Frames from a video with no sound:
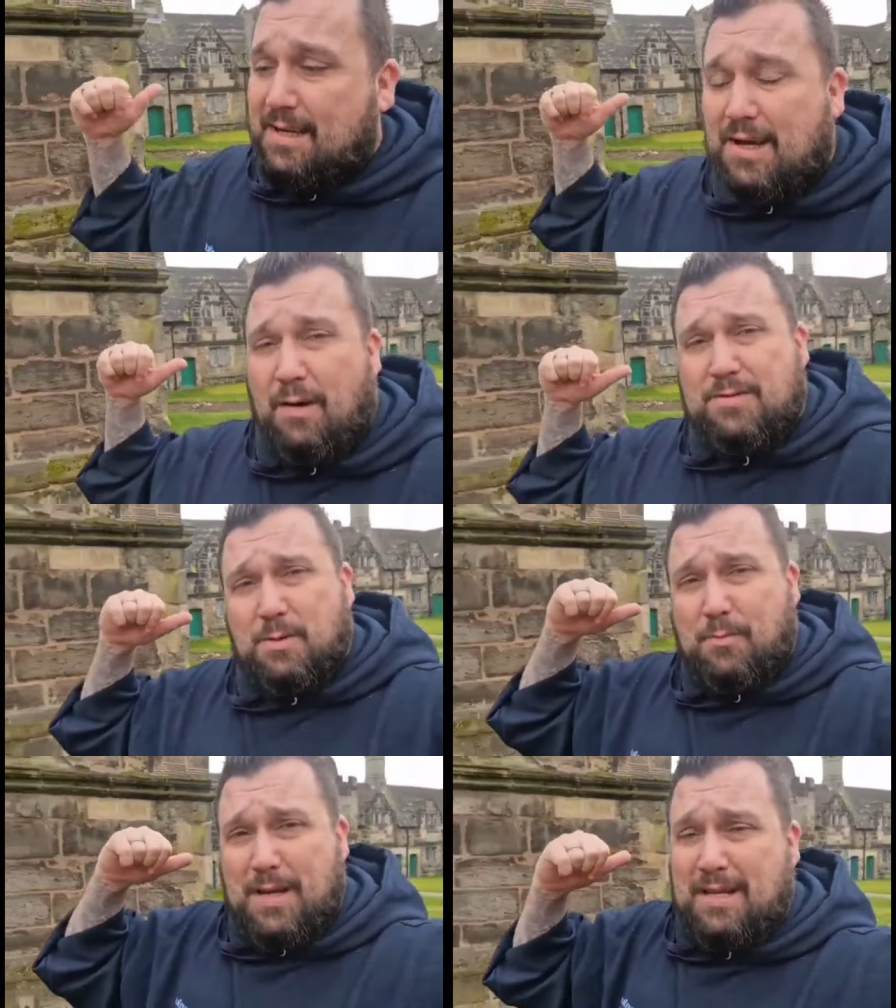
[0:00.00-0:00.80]
Obviously,
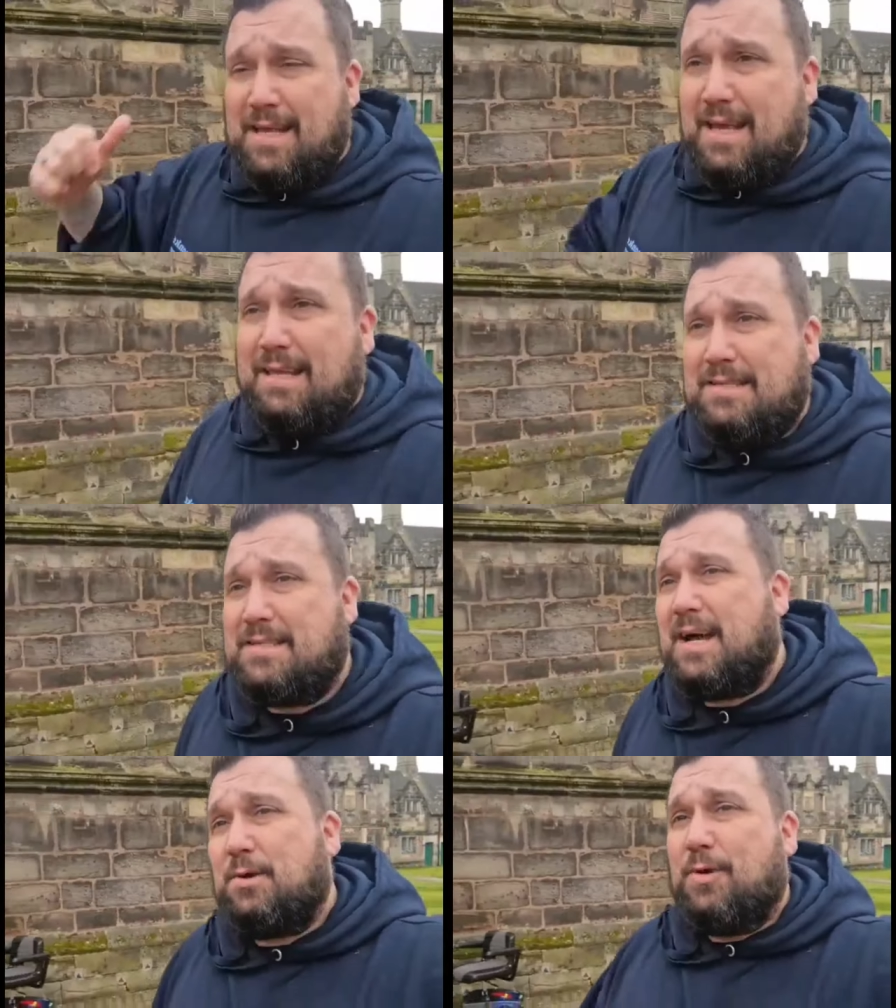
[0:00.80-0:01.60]
we've been in the, the
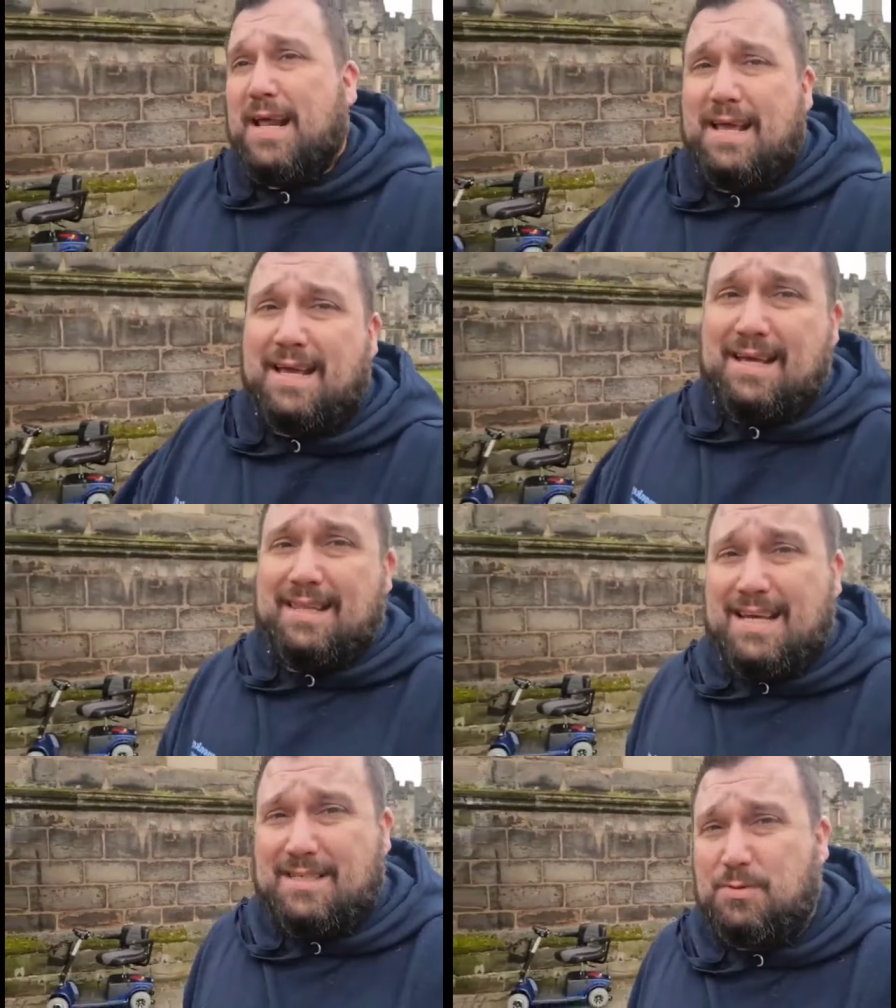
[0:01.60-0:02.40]
sun already.
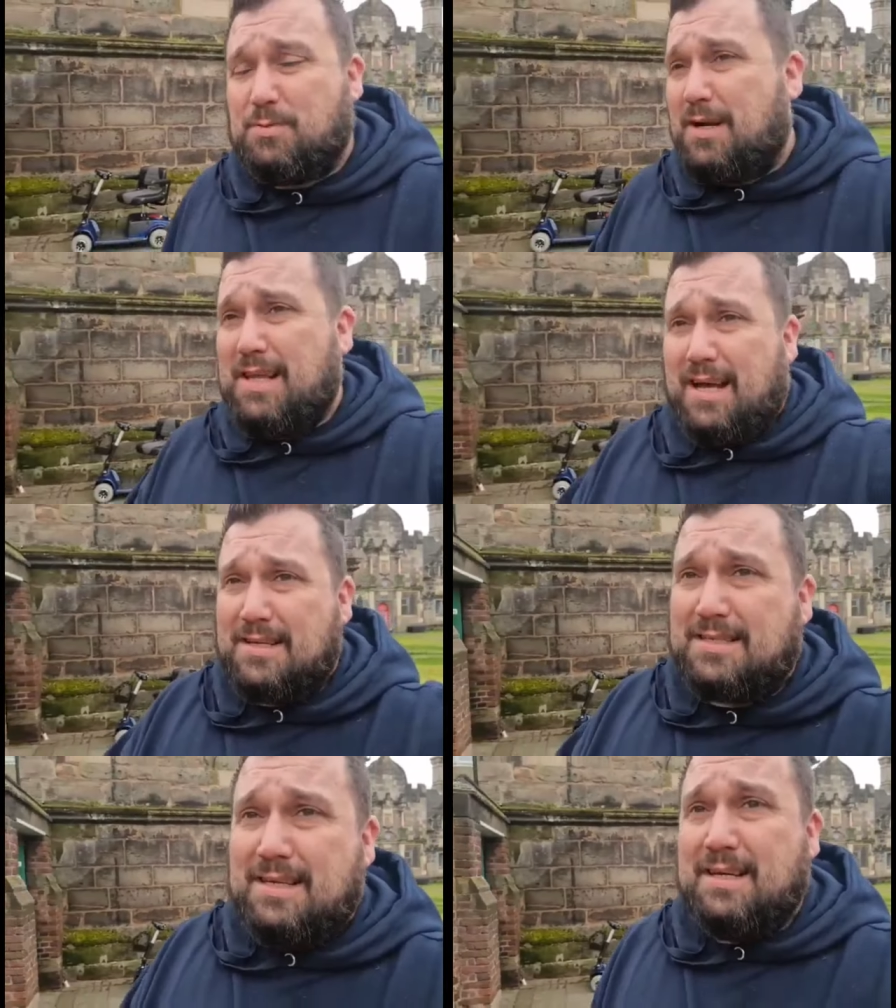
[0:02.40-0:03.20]
This was one of the
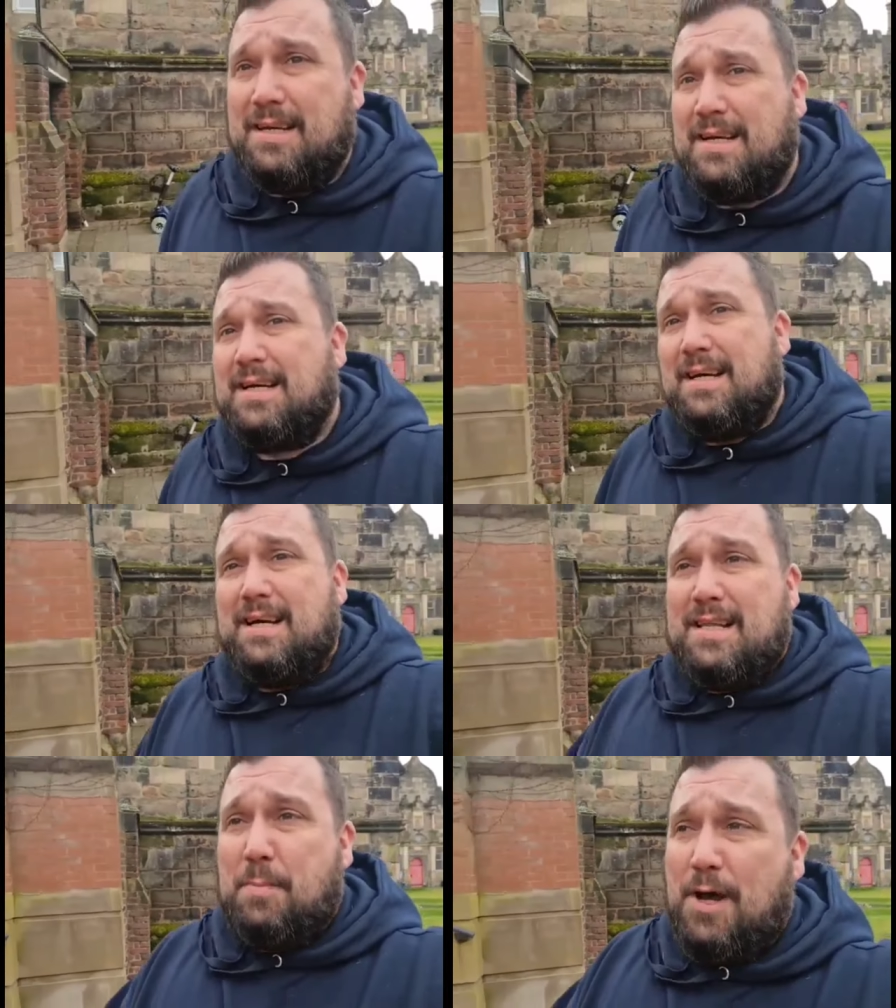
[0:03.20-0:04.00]
others.
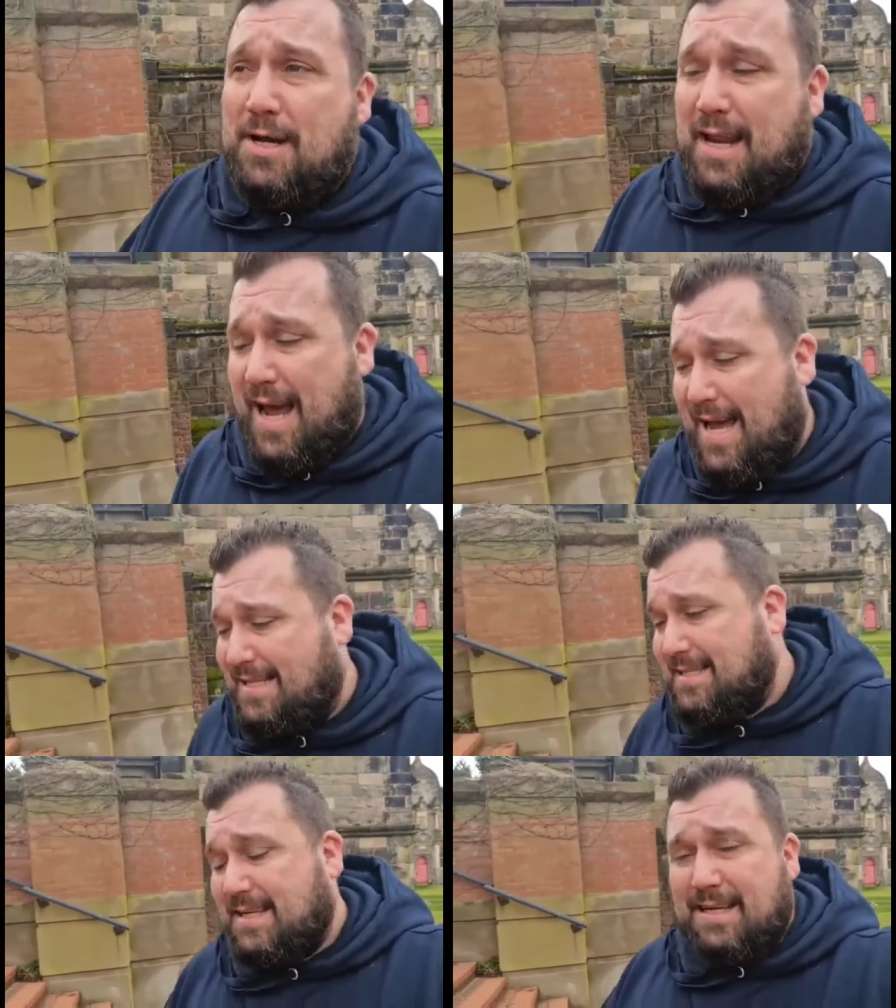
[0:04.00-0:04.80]
The bird in
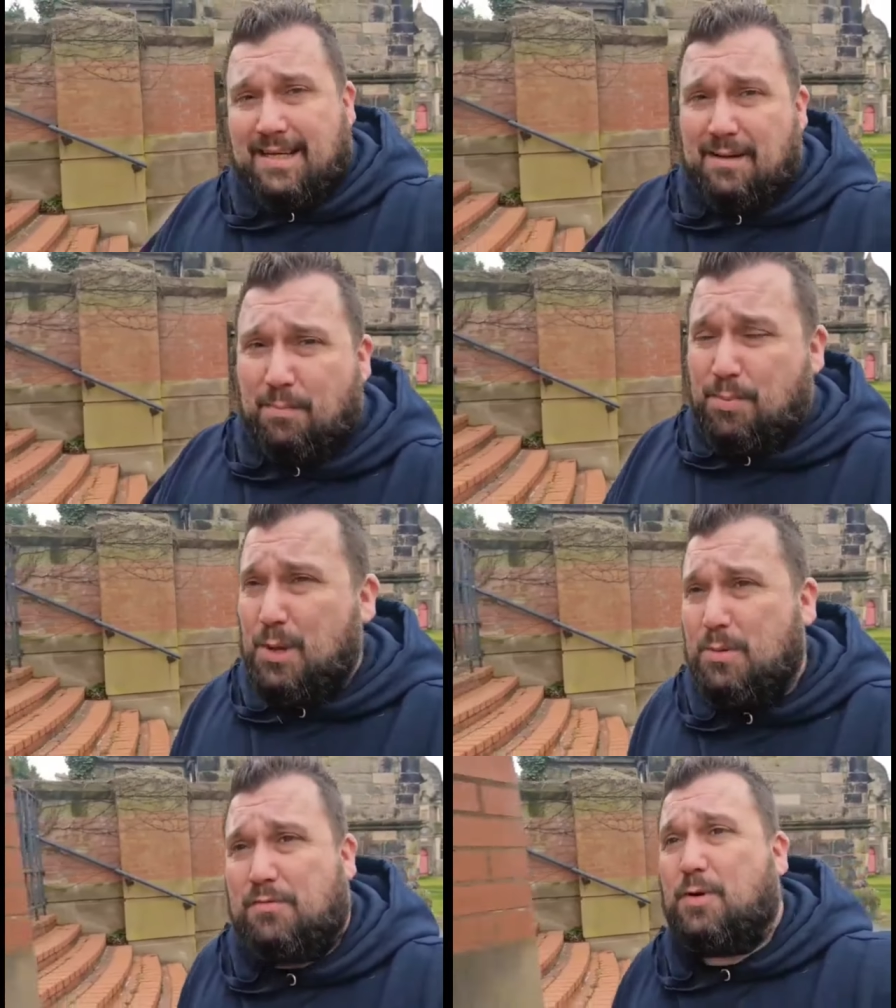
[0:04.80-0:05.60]
hand,
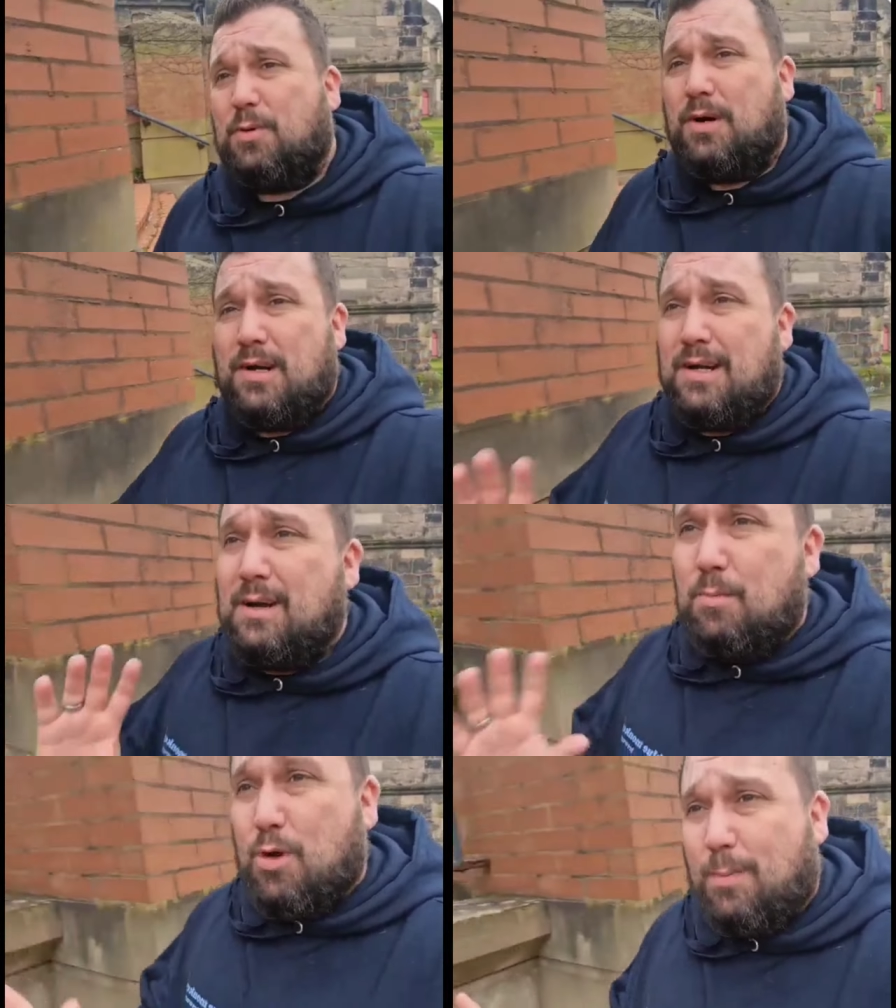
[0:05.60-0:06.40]
beautiful,
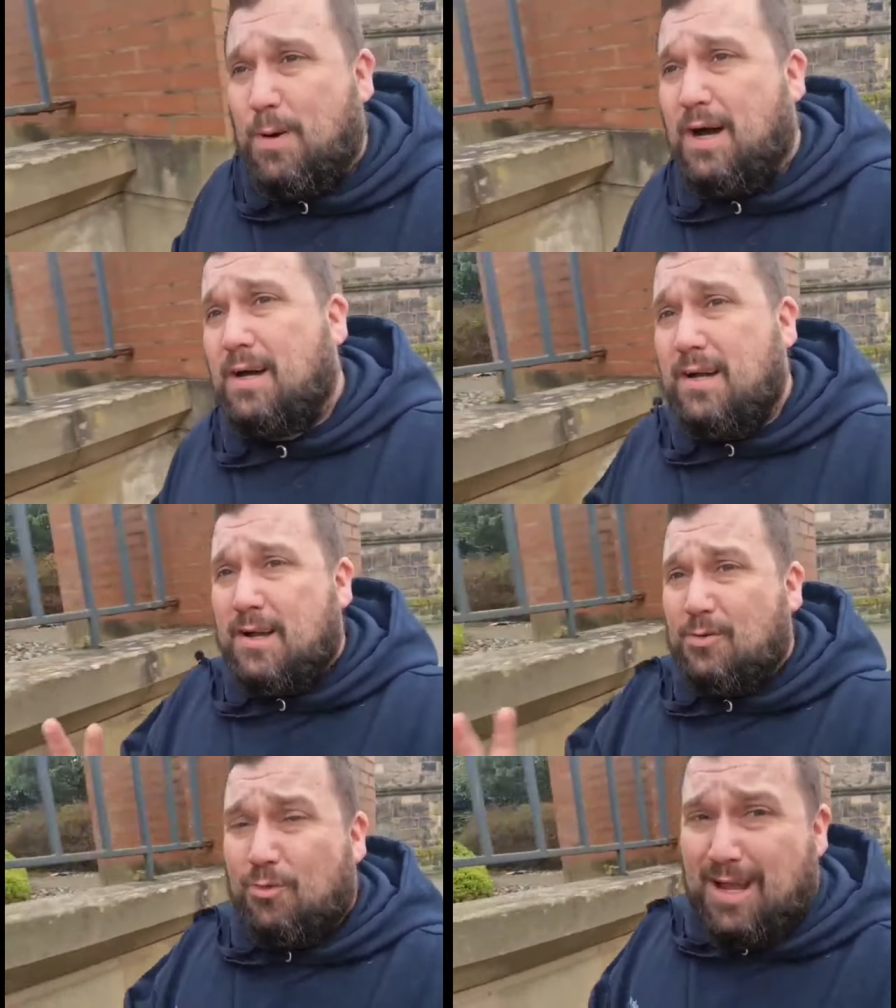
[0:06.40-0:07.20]
proper
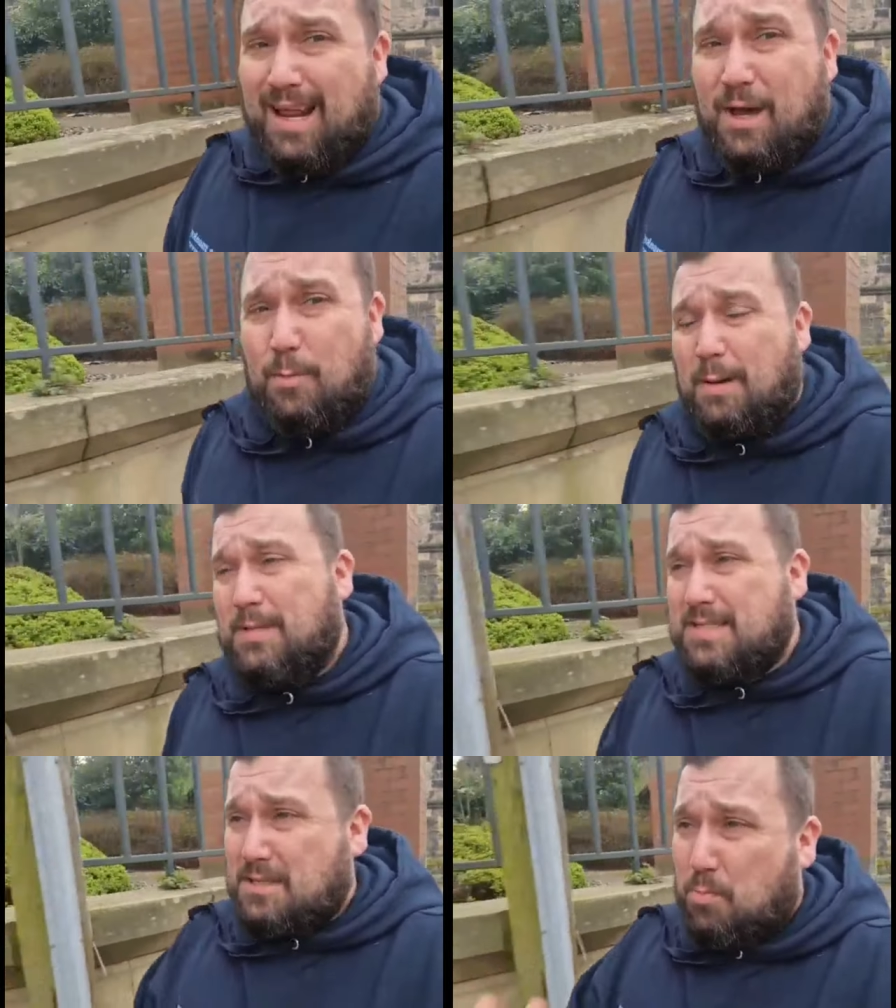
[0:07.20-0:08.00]
real ale pub. This
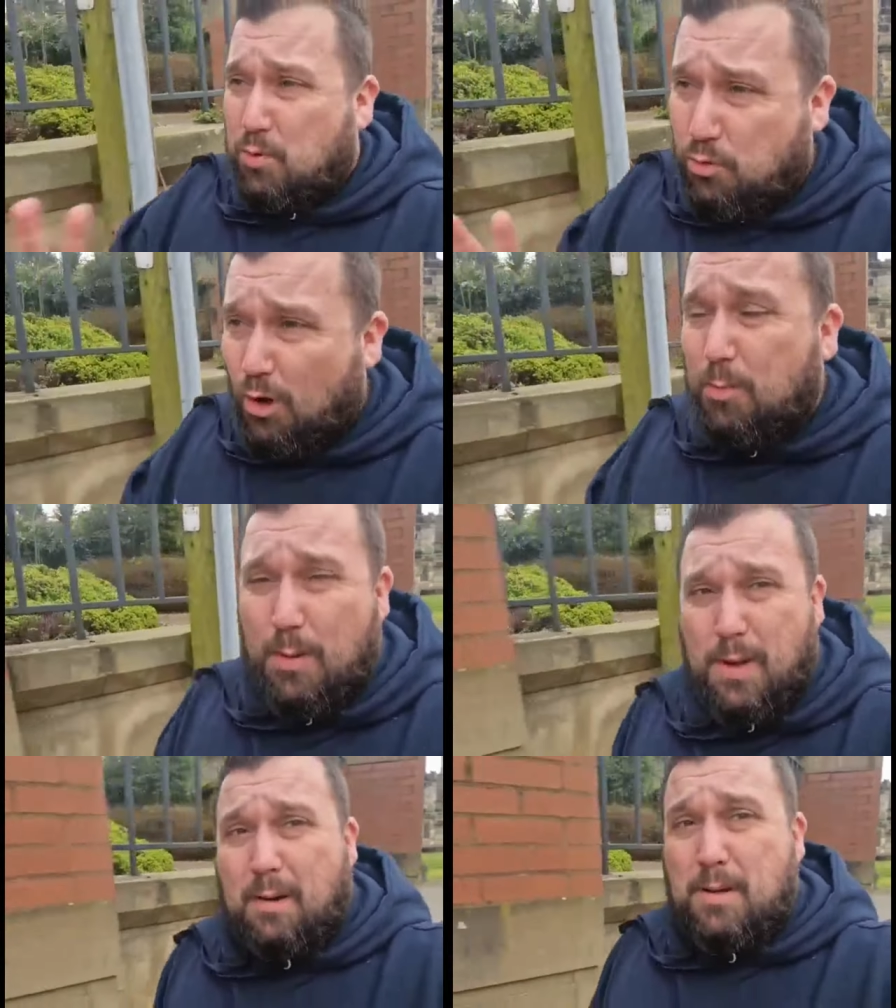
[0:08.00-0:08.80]
is proper
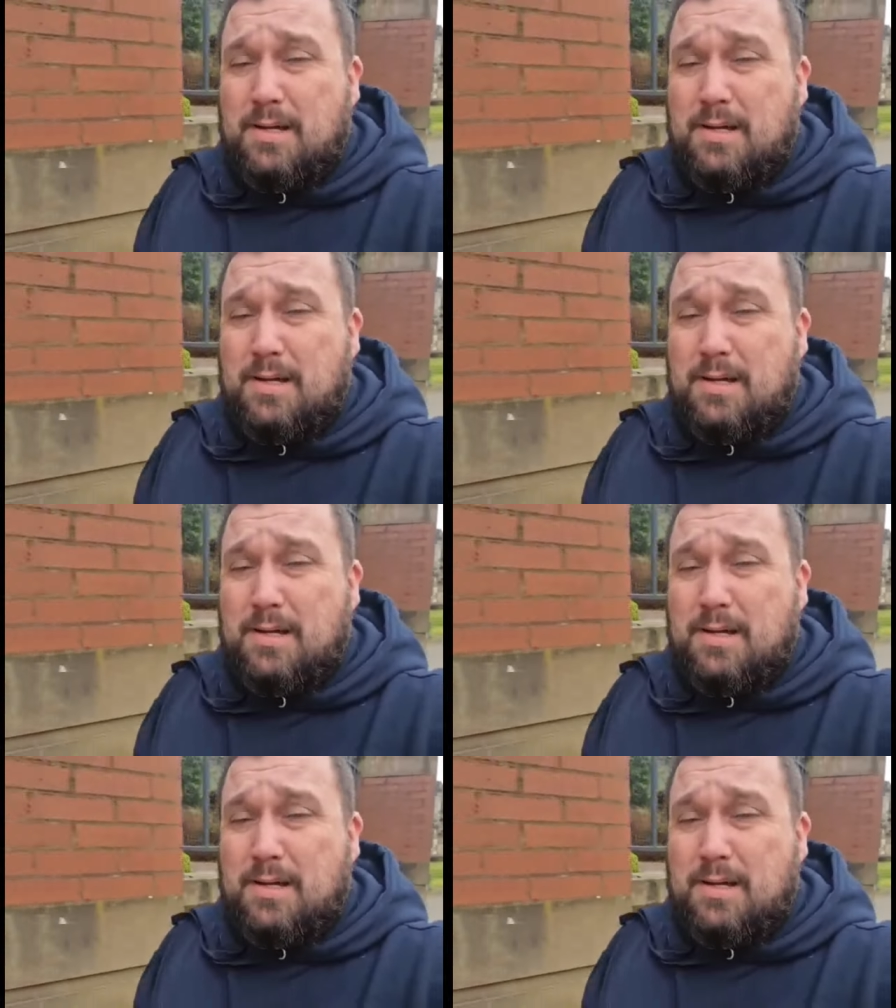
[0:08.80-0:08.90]
pub.